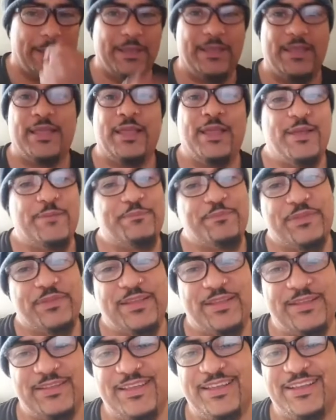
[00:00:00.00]

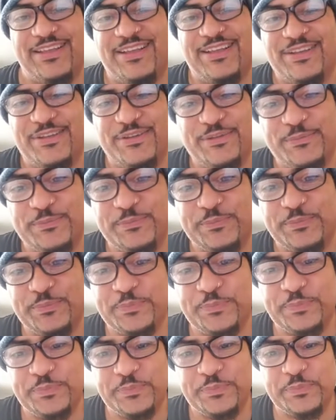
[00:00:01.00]

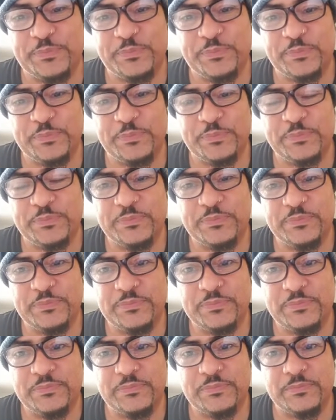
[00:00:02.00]

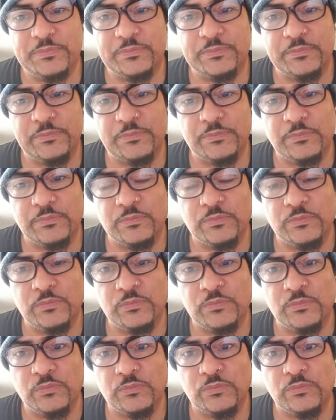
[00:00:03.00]

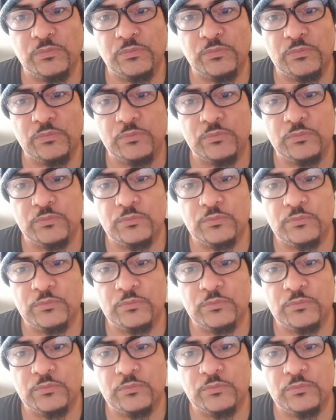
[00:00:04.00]
This person isn't speaking.